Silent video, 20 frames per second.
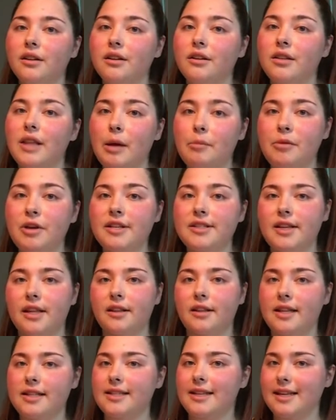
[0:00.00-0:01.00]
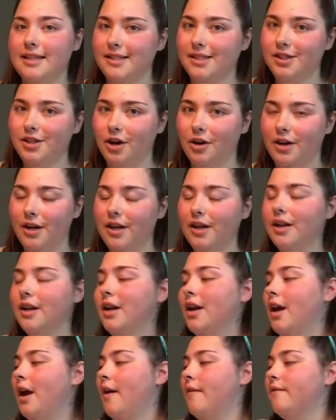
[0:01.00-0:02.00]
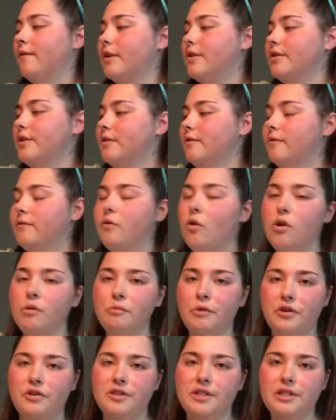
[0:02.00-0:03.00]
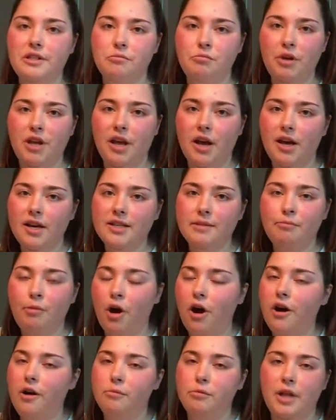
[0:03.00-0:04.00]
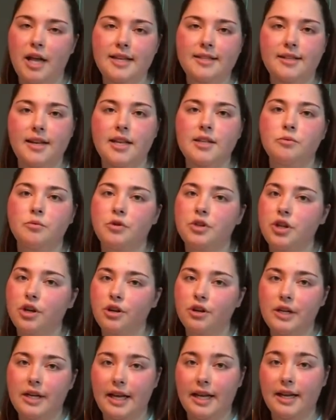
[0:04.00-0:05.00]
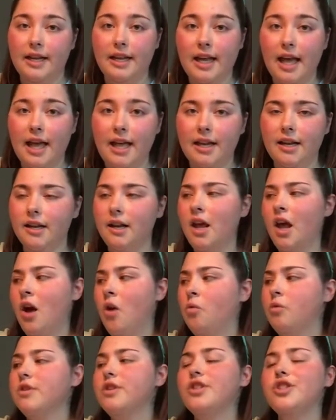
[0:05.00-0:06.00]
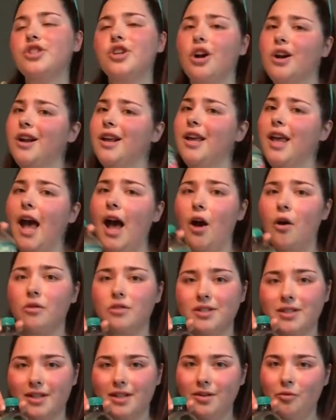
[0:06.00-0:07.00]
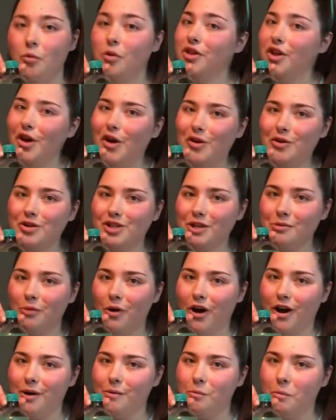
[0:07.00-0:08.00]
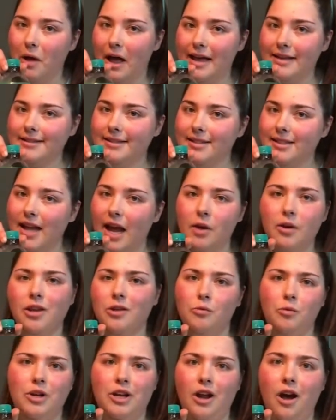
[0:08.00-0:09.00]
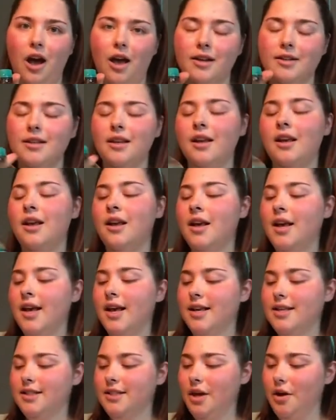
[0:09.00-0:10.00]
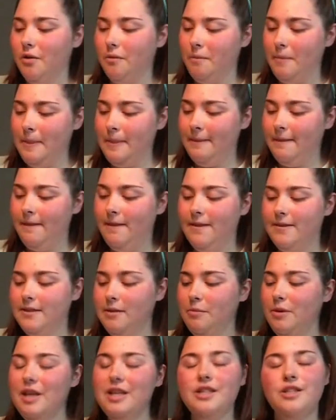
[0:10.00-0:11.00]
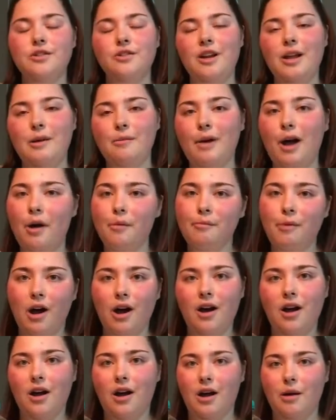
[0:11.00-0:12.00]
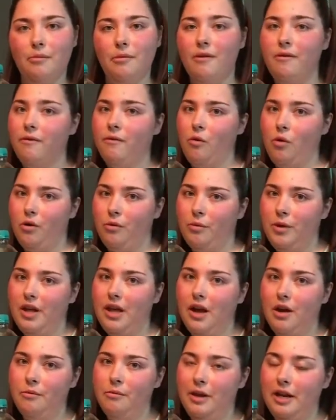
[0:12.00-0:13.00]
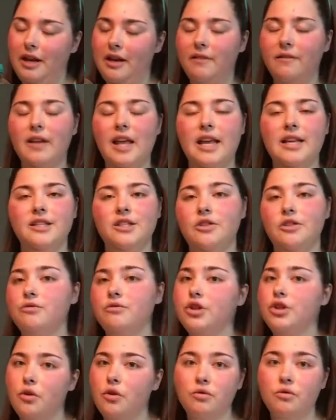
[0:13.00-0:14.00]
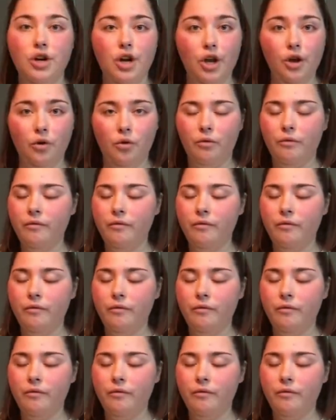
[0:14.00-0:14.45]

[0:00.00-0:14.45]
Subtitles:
that being said, let's get started. First and foremost, because Baja Blast has returned yet again, we're starting out with OG Baja Blast. How can we not? So, some history about Baja before we come in case you don't know.